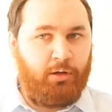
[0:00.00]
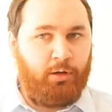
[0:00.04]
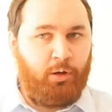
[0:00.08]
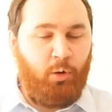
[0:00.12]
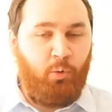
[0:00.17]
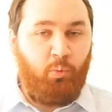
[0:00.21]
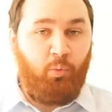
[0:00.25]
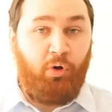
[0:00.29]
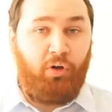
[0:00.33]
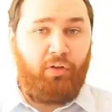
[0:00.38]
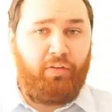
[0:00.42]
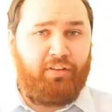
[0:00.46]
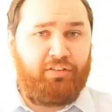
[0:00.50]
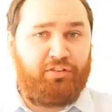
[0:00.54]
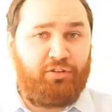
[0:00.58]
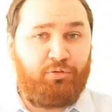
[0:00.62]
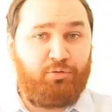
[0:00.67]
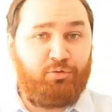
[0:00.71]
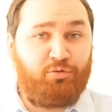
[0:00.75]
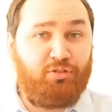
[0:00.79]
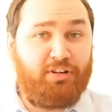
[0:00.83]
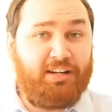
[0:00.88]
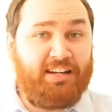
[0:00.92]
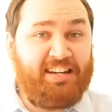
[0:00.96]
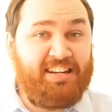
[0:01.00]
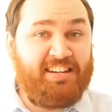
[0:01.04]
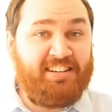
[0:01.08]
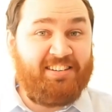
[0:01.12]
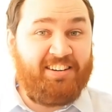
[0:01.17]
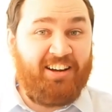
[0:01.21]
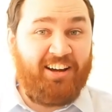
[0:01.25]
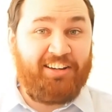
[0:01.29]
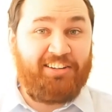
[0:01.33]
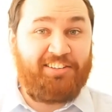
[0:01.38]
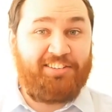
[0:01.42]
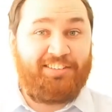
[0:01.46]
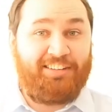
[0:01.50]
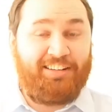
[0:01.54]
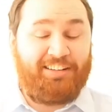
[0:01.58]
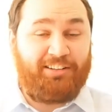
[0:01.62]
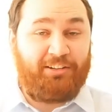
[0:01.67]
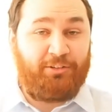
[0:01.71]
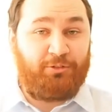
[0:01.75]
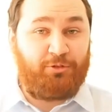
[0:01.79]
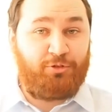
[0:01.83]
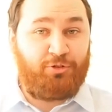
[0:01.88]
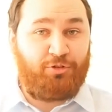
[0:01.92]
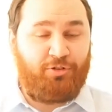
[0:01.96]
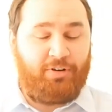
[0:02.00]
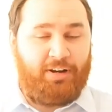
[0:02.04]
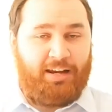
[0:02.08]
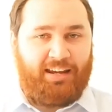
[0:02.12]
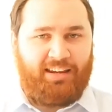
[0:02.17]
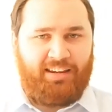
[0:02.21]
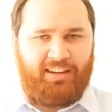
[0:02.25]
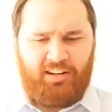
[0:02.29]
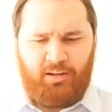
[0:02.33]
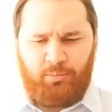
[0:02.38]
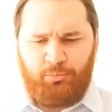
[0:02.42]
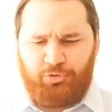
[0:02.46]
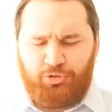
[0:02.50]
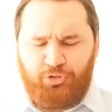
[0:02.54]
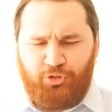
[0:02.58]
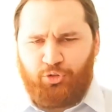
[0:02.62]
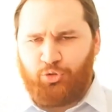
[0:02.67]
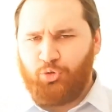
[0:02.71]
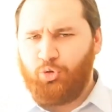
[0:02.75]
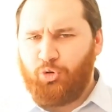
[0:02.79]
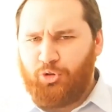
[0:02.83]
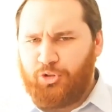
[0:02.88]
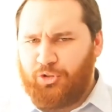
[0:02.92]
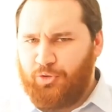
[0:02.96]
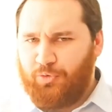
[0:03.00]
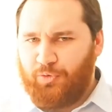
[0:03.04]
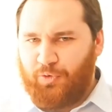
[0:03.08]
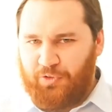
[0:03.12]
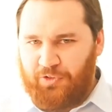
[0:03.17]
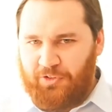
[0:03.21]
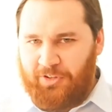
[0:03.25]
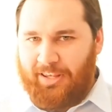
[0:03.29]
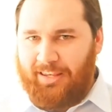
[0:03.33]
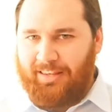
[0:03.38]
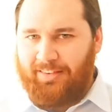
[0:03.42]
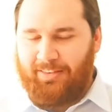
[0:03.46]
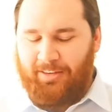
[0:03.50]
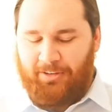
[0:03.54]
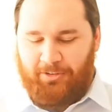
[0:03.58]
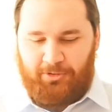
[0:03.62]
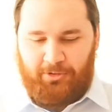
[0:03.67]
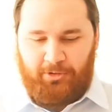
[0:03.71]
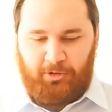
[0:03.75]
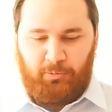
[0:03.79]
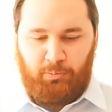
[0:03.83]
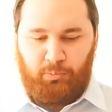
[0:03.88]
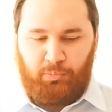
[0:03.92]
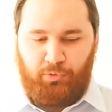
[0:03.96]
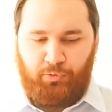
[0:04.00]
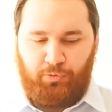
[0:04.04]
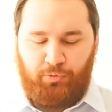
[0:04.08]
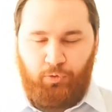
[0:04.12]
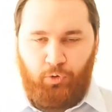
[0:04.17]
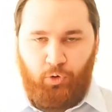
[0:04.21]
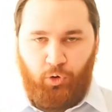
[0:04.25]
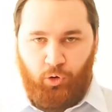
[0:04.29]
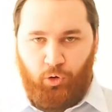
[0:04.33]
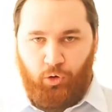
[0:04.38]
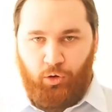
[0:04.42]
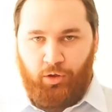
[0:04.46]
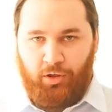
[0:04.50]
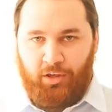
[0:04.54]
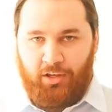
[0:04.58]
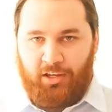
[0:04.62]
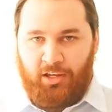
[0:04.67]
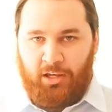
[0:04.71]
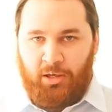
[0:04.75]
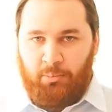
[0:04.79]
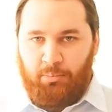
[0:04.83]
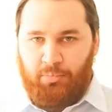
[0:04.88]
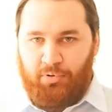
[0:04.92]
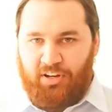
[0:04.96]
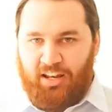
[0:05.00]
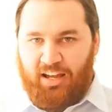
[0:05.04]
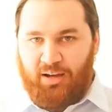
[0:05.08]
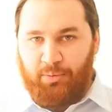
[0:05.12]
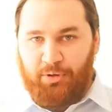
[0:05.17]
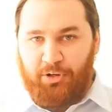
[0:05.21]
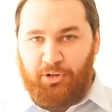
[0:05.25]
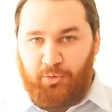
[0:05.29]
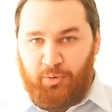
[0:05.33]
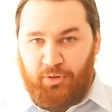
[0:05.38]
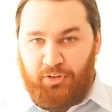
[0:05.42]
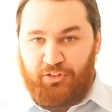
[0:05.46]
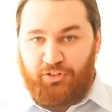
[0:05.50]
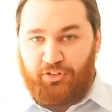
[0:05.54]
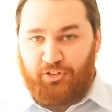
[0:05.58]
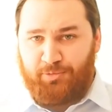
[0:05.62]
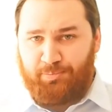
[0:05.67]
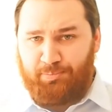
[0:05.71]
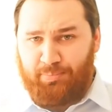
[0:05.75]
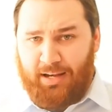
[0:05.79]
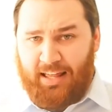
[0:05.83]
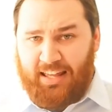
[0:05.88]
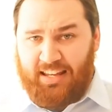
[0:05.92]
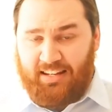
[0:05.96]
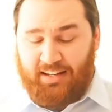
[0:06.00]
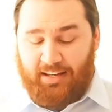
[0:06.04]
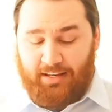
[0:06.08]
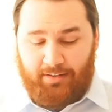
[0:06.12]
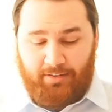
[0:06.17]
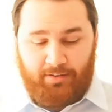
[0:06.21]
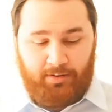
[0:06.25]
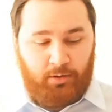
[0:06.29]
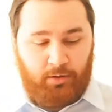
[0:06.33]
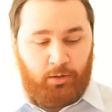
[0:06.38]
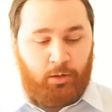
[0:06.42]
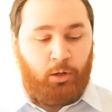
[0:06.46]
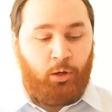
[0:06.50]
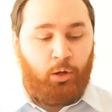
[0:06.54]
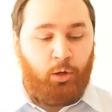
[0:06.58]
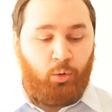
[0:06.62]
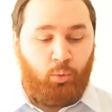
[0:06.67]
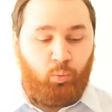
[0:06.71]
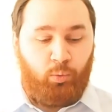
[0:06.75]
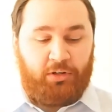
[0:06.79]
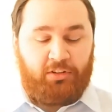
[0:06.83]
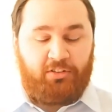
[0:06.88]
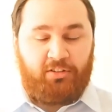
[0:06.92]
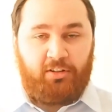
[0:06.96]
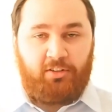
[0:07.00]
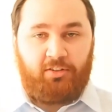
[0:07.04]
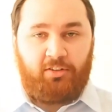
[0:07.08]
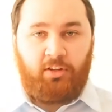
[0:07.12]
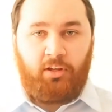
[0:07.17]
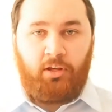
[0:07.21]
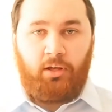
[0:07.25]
Well, there's a really nice little trick, and I'm sure you've seen this done before, but now we're going to explain it, which is,